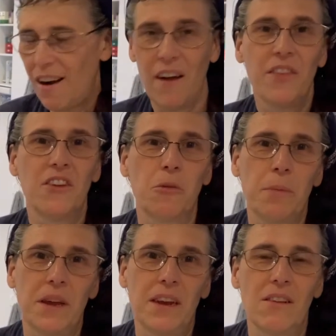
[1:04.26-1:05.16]
on this
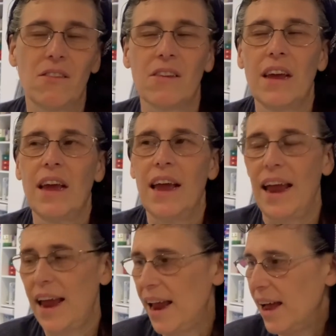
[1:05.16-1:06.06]
piece.
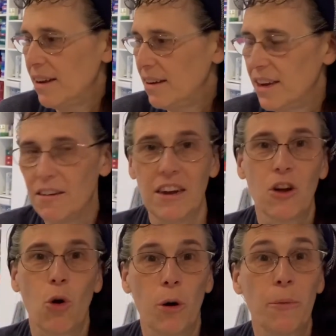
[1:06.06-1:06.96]
And it
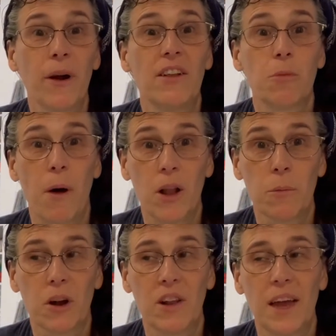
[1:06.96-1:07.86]
incorporates
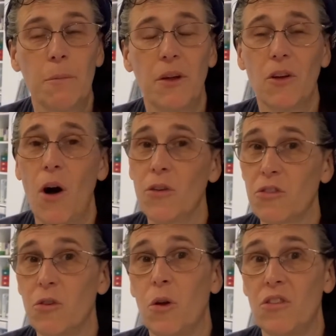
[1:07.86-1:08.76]
polymer clay, but you'll also
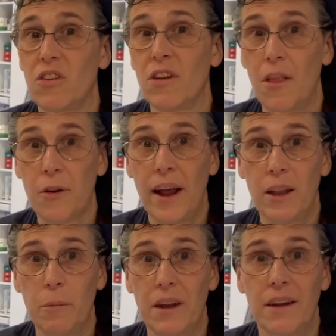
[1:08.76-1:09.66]
notice another
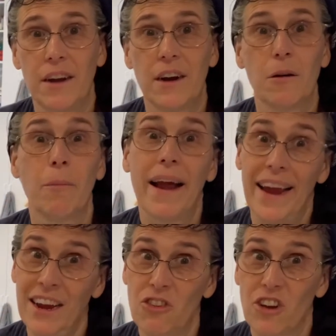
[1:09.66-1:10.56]
element in here, my
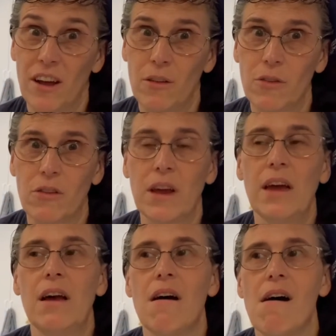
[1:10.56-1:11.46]
eggshells.
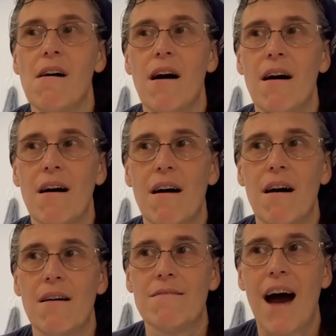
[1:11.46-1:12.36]

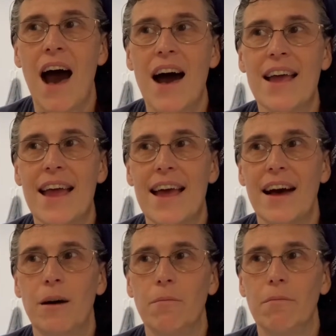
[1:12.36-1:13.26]
I'm
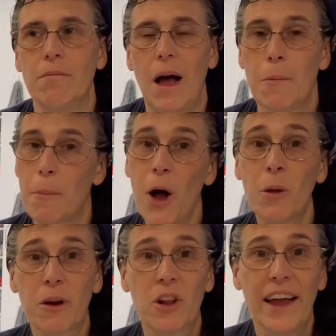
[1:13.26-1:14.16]
a
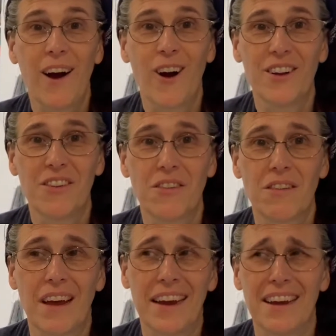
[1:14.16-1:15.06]
polymer clay
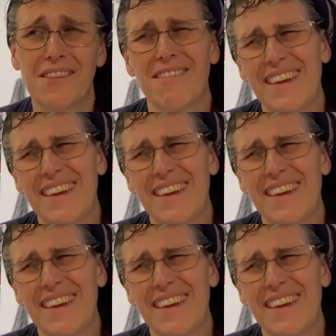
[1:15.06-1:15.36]
artist, I guess.